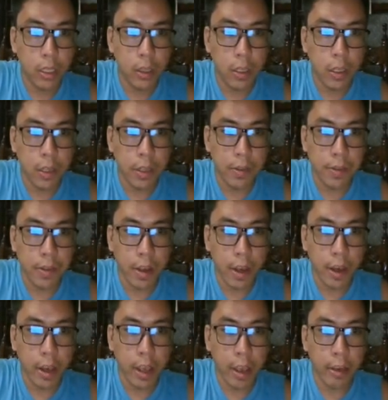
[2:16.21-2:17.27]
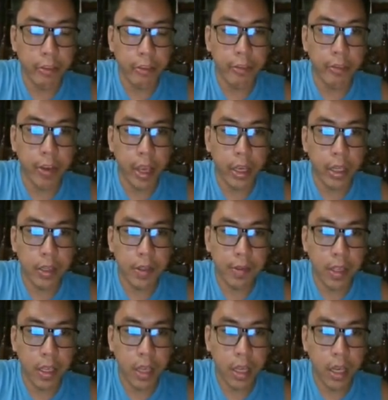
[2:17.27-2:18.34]
this f of
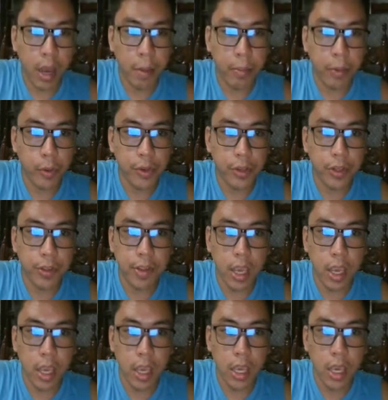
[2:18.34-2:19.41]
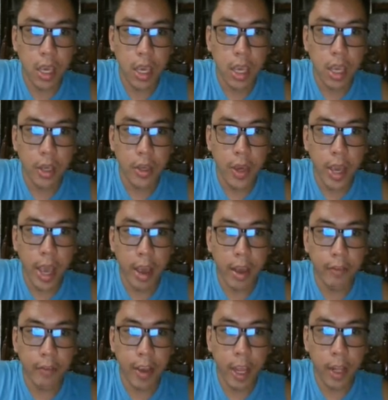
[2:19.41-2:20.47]
x approaches a, you
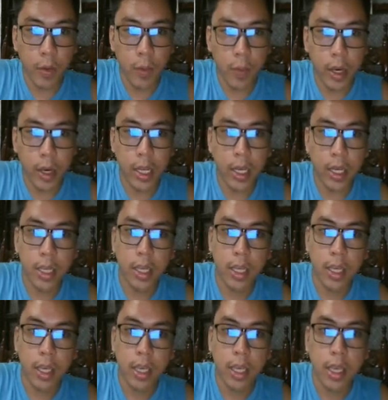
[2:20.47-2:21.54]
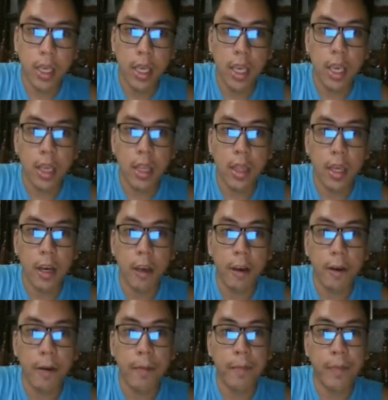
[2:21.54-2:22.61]
have L1 and
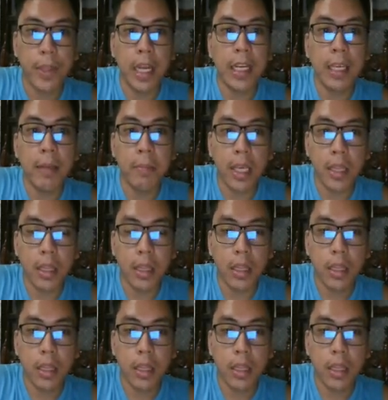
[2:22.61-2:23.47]
the limit